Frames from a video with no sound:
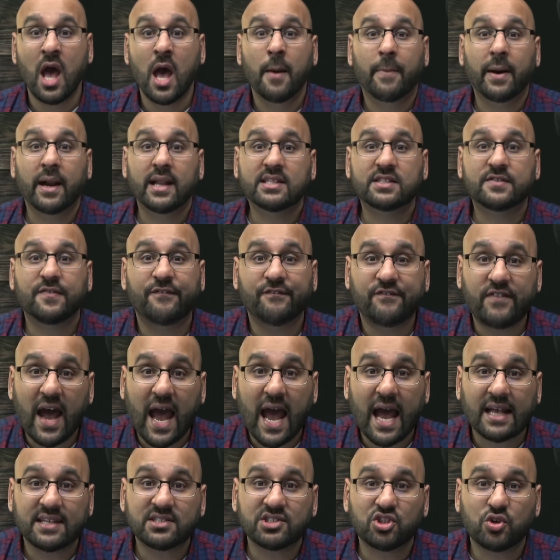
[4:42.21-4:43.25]
but it's
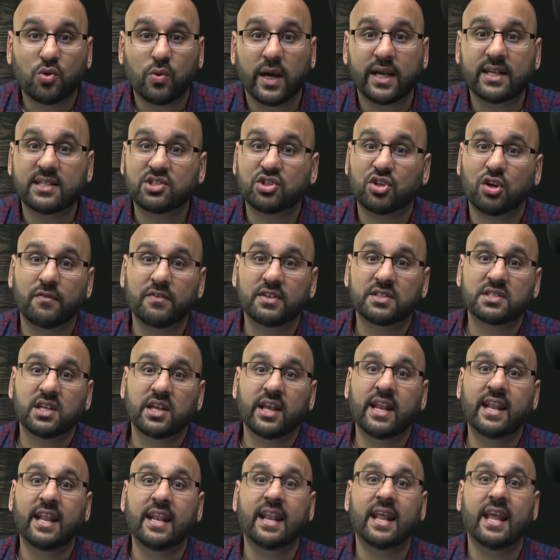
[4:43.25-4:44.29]
fast, quick service
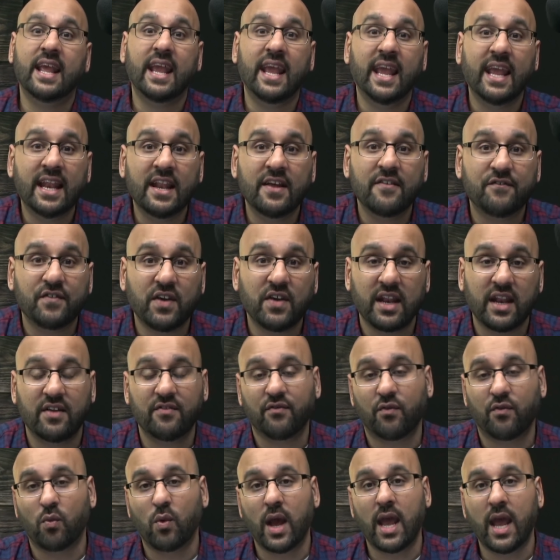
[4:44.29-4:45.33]
in an
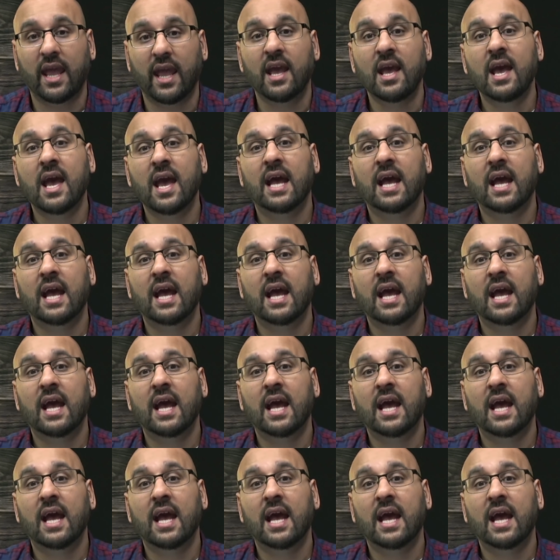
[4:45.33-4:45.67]
innovative way.